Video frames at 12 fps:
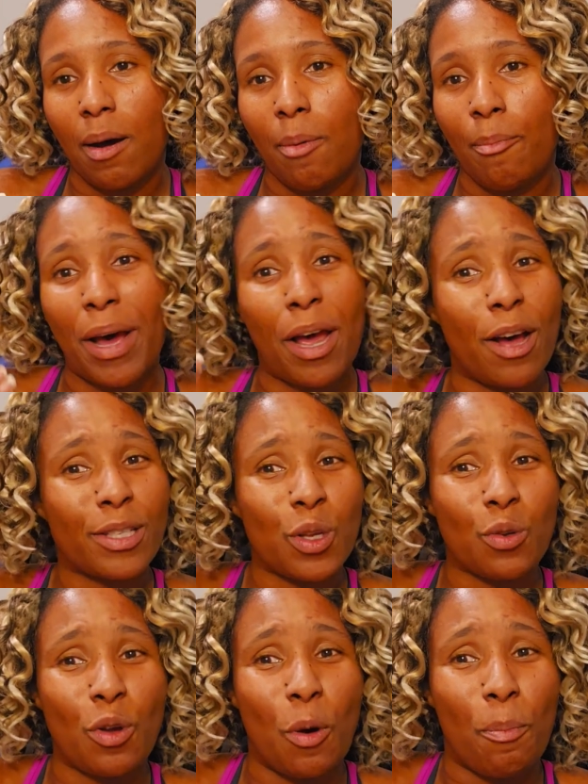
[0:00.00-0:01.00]
but I
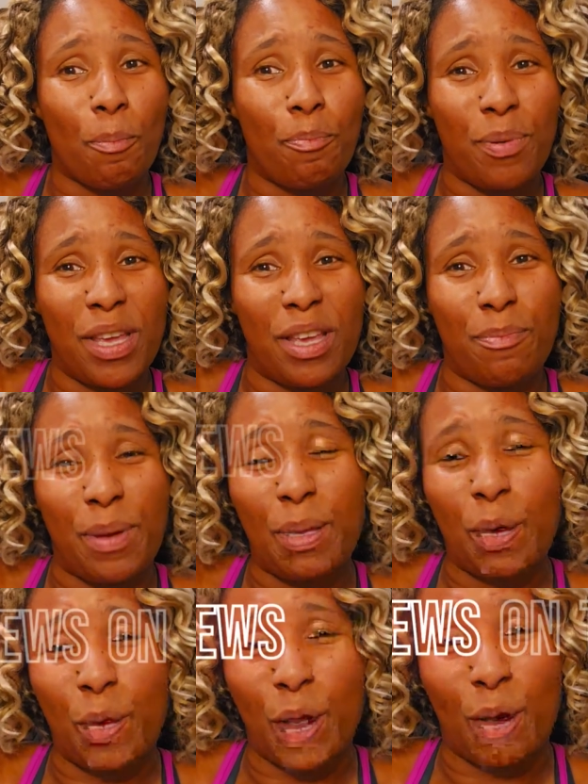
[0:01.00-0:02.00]
also don't beat
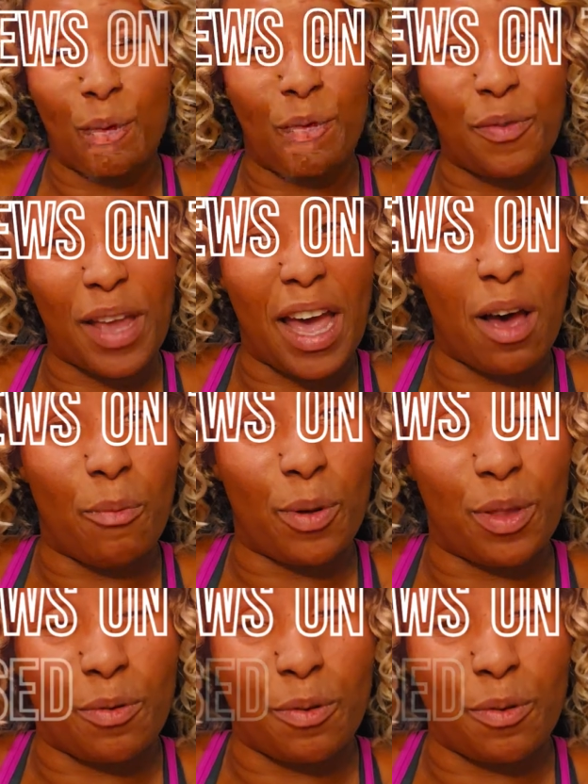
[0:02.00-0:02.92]
people when they're down, when they're